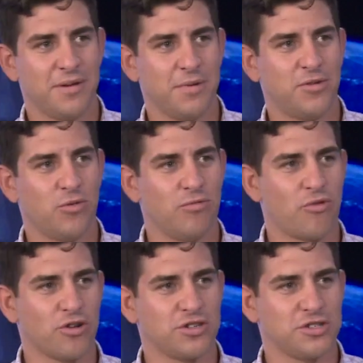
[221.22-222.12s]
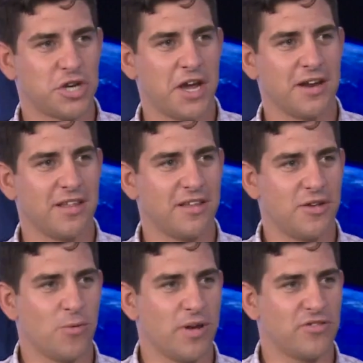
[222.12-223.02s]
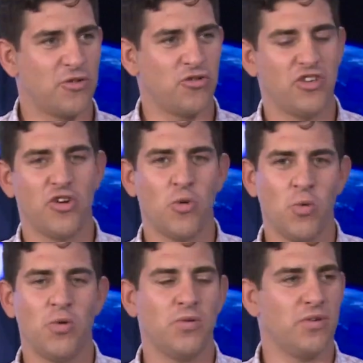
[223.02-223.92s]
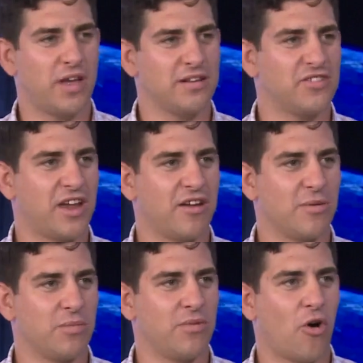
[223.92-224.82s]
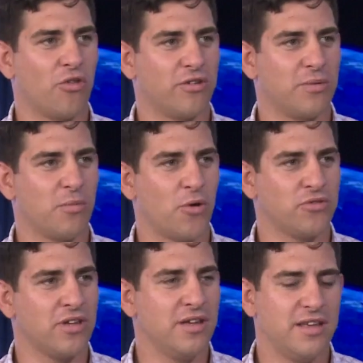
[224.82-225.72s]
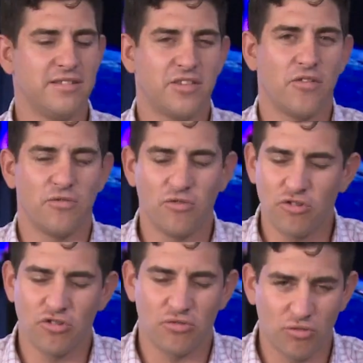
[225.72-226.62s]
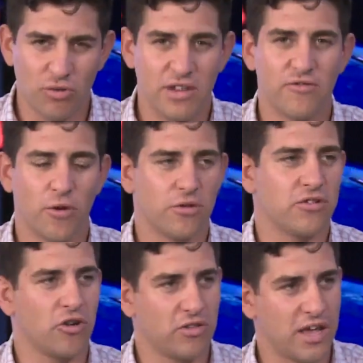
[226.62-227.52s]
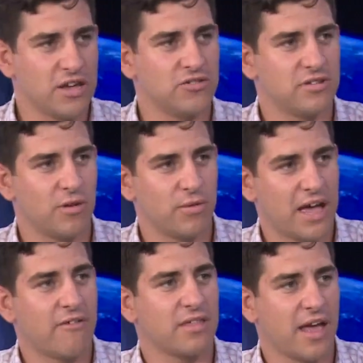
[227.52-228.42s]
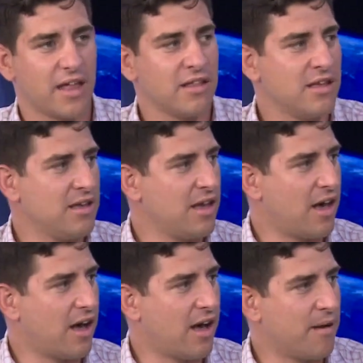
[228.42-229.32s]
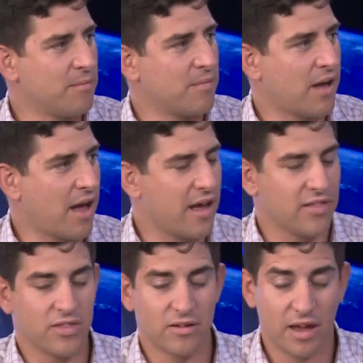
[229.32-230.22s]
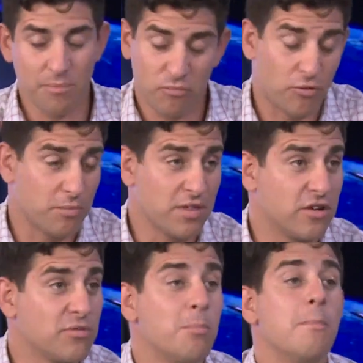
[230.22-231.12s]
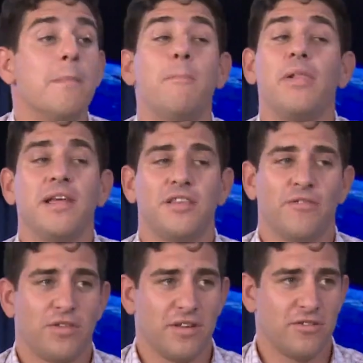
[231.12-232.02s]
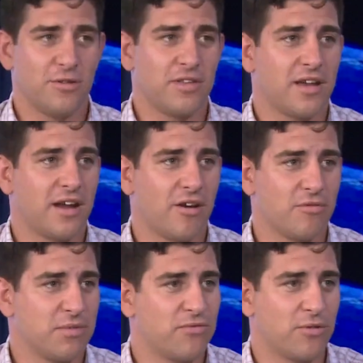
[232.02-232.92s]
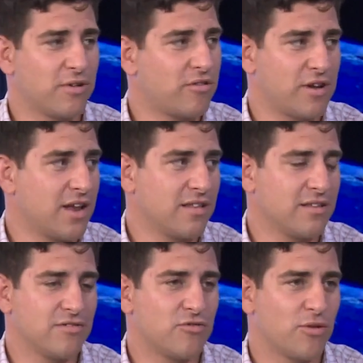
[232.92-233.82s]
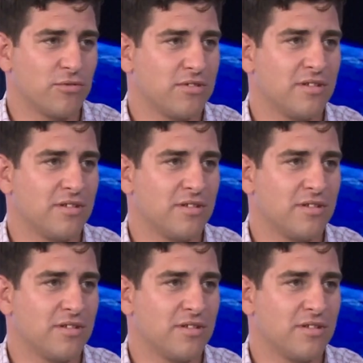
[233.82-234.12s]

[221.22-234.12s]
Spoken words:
in between Russia, China, and the U.S. to see who can scare the other the most, instead of just really focusing on the issues that we have at hand. For me, there's plenty of things to take care of before creating these drones,